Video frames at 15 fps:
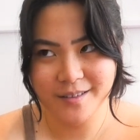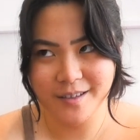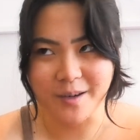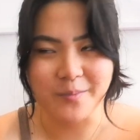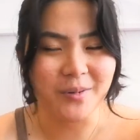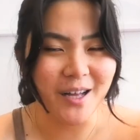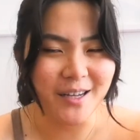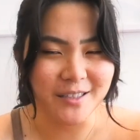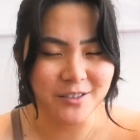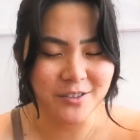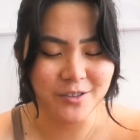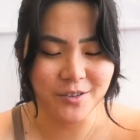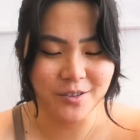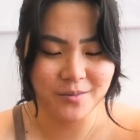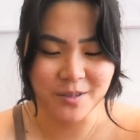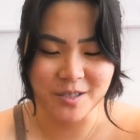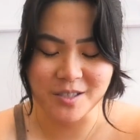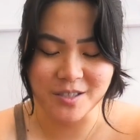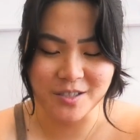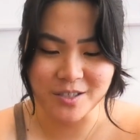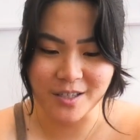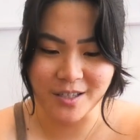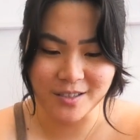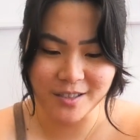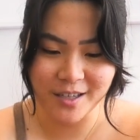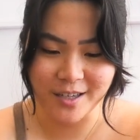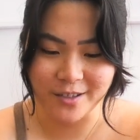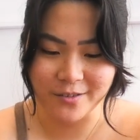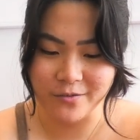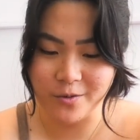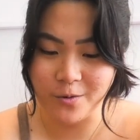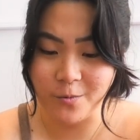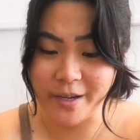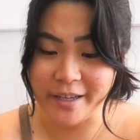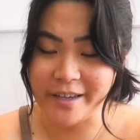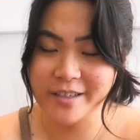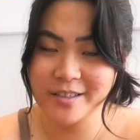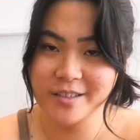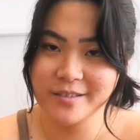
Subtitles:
am planning to do, which is just kind of wing it.